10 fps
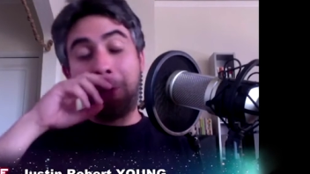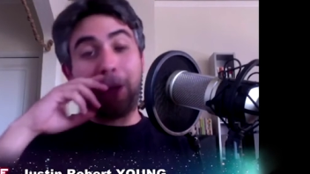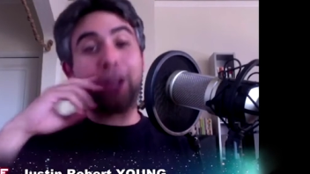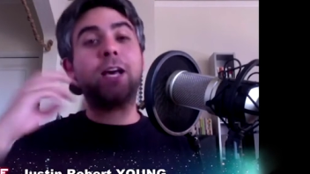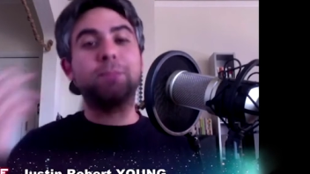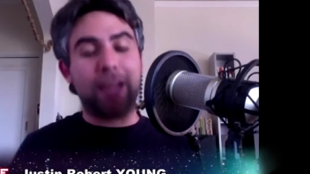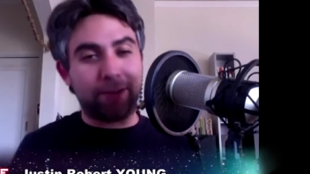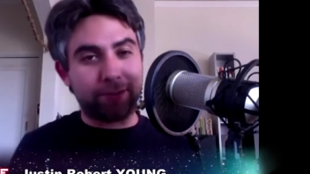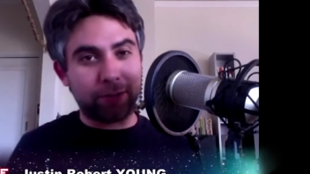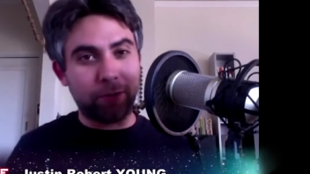what it comes
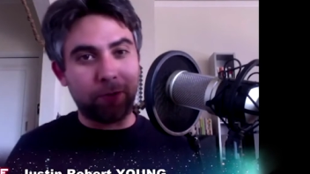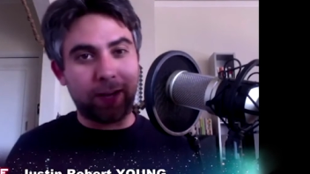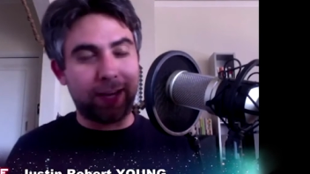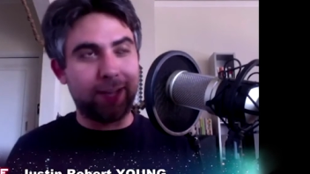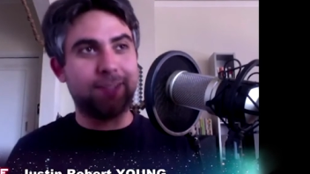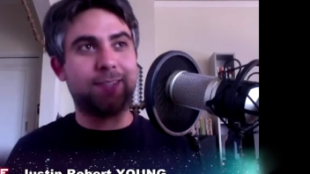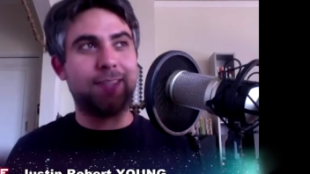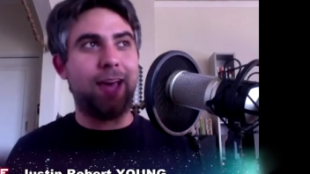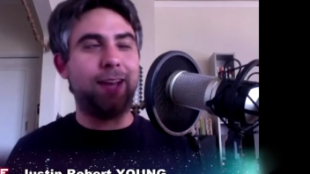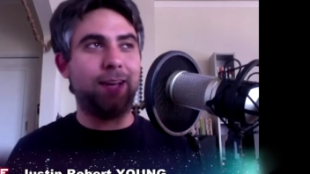down to is
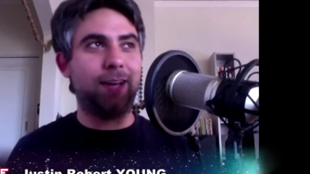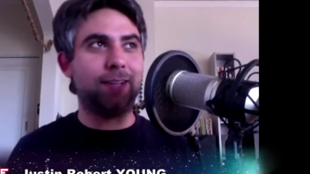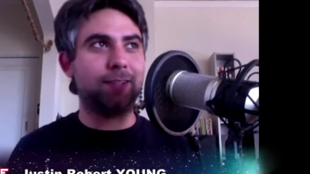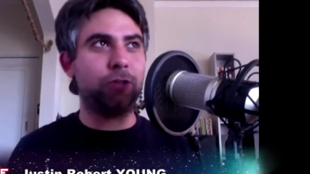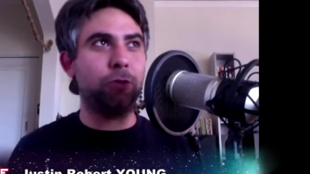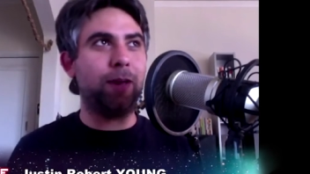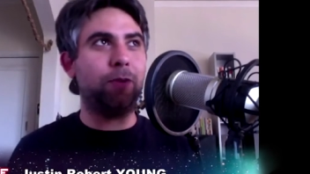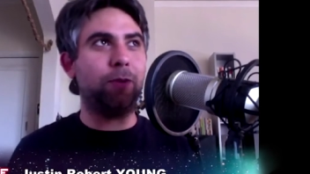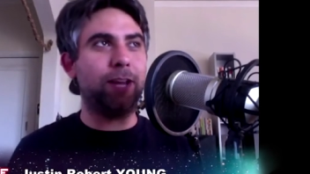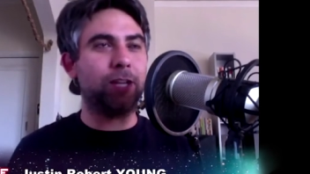that it's a two
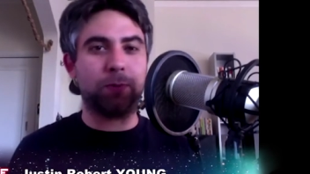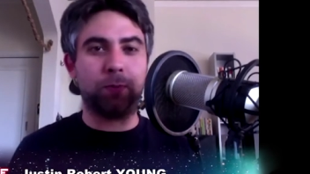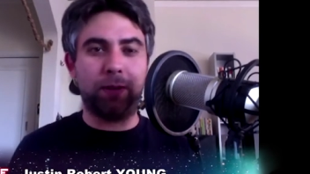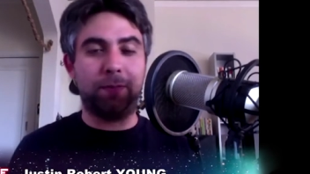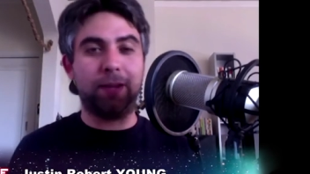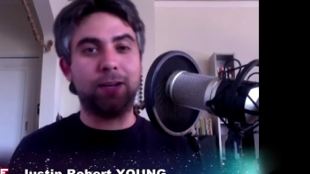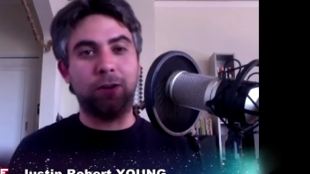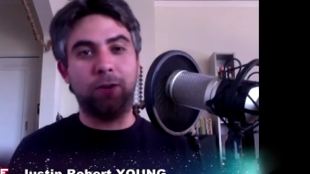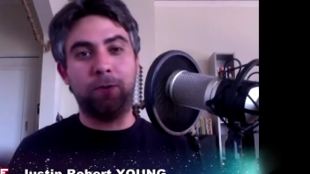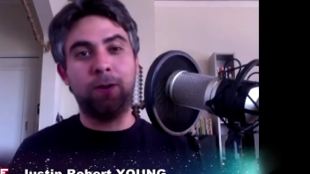man race between me and
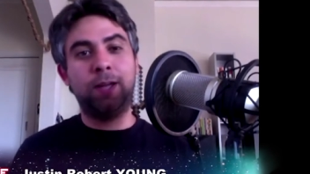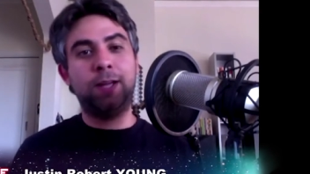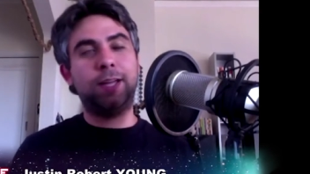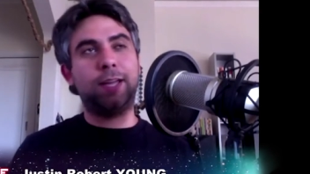you.